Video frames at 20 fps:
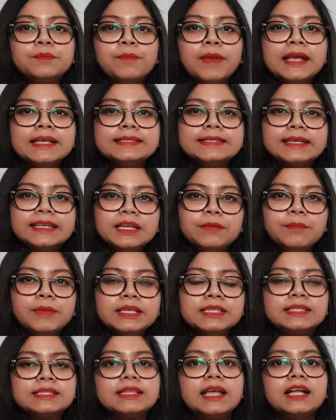basically
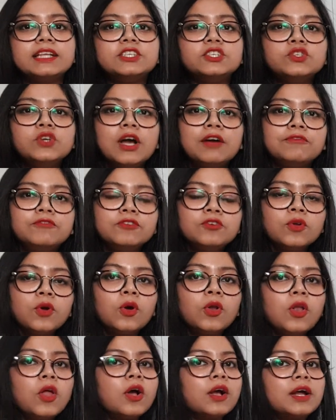means that you have no
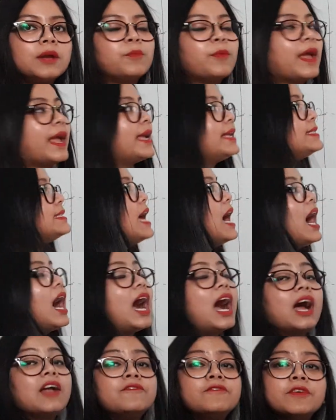longer paid
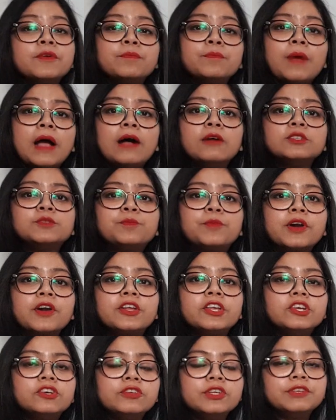£100 per
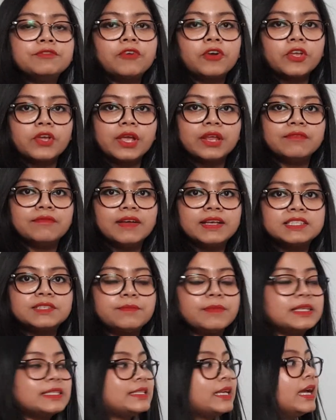unit for your
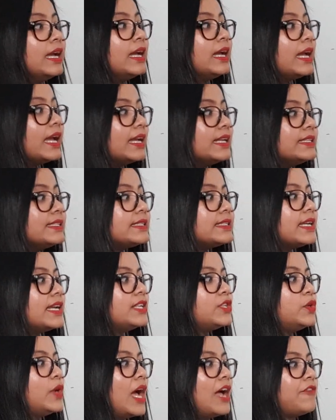investment.
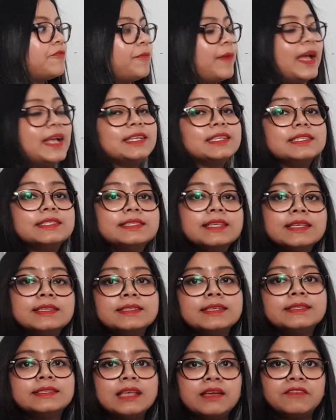Instead, you have paid
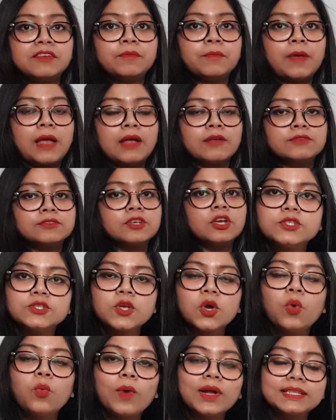£67.
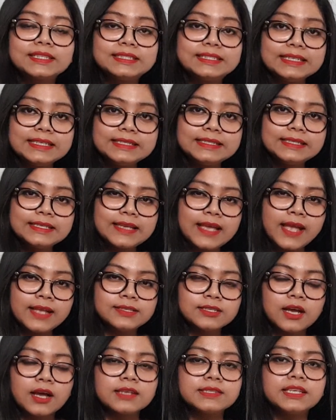So what
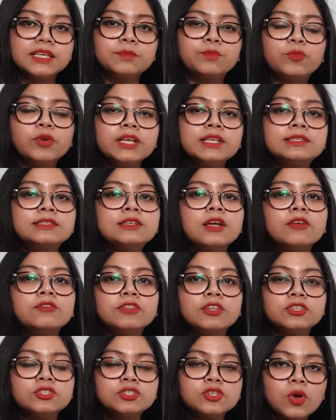DCA does, it brings down
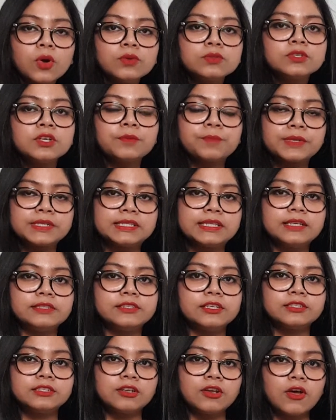the total
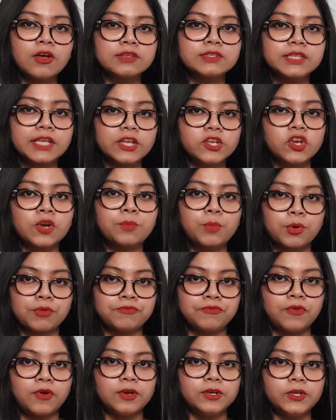percentage loss in your
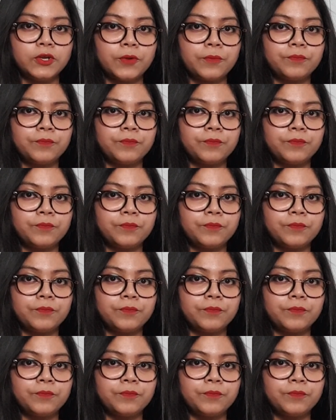portfolio.